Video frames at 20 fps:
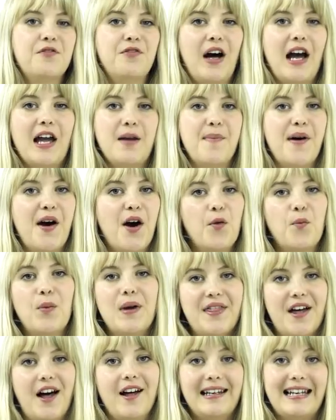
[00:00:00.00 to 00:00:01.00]
fibre
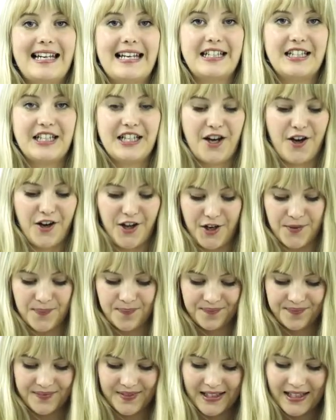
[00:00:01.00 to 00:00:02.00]
with our leader yarn.
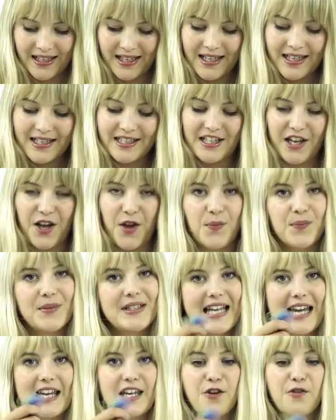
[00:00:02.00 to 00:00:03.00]
So
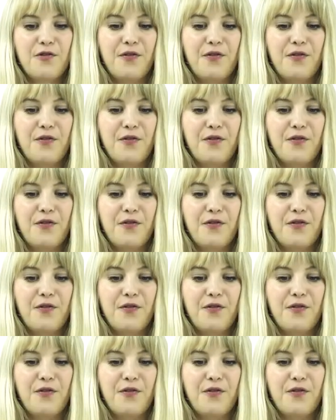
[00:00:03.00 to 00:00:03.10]
take your